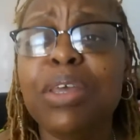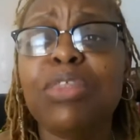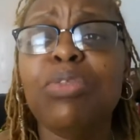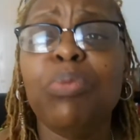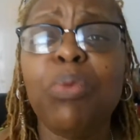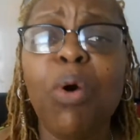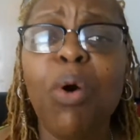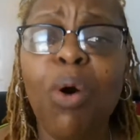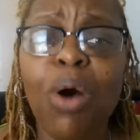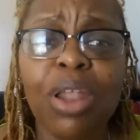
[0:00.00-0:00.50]
me
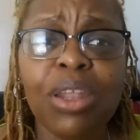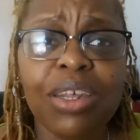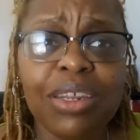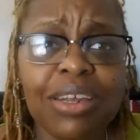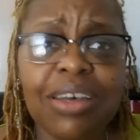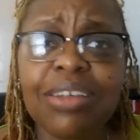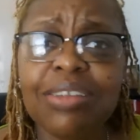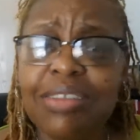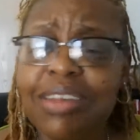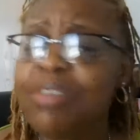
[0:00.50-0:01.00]
through all
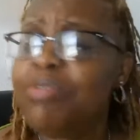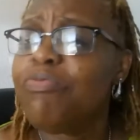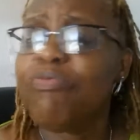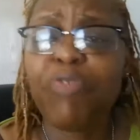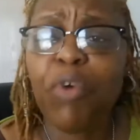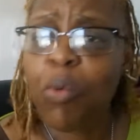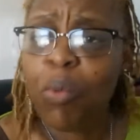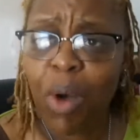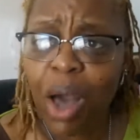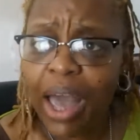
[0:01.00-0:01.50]
of this. And
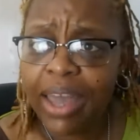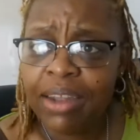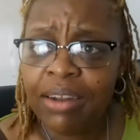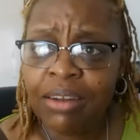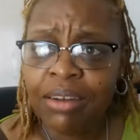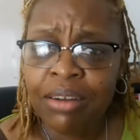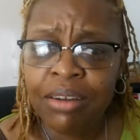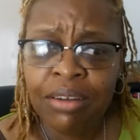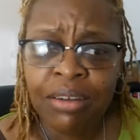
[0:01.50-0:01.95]
for what?